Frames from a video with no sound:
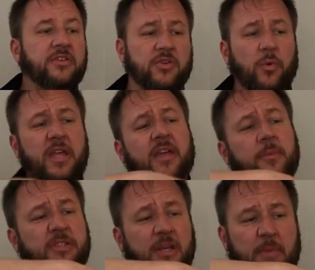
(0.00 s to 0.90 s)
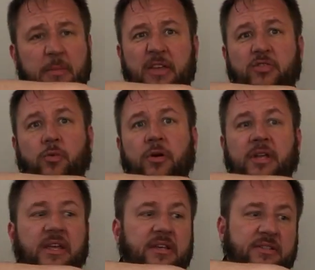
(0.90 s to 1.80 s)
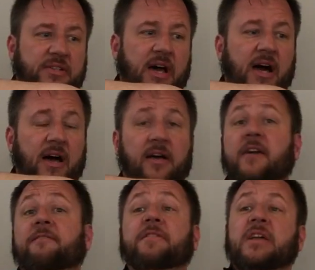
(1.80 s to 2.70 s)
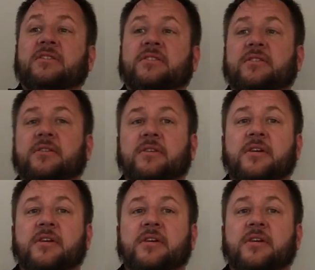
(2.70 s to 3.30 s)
So when he comes in, maybe his word is uh, feast.